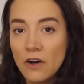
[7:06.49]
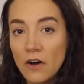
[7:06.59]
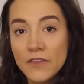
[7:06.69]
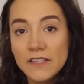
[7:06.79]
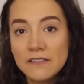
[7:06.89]

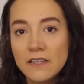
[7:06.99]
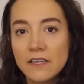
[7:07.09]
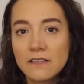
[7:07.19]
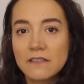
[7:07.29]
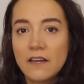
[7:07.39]
all these
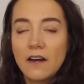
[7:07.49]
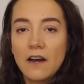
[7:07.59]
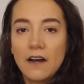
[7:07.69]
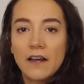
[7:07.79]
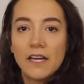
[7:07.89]
things that
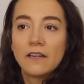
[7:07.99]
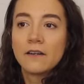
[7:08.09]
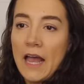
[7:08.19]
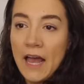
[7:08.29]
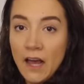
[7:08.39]

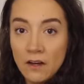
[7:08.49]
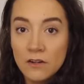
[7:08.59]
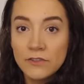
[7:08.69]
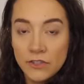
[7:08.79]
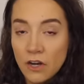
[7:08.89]
I
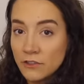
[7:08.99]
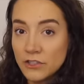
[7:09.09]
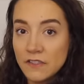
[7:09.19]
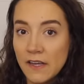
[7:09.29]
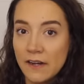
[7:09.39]
held
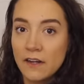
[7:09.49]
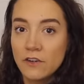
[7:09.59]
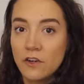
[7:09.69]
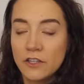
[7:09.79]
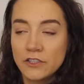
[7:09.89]
consciously and
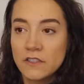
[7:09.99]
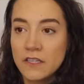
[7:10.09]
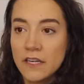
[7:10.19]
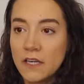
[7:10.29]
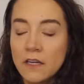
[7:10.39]
unconsciously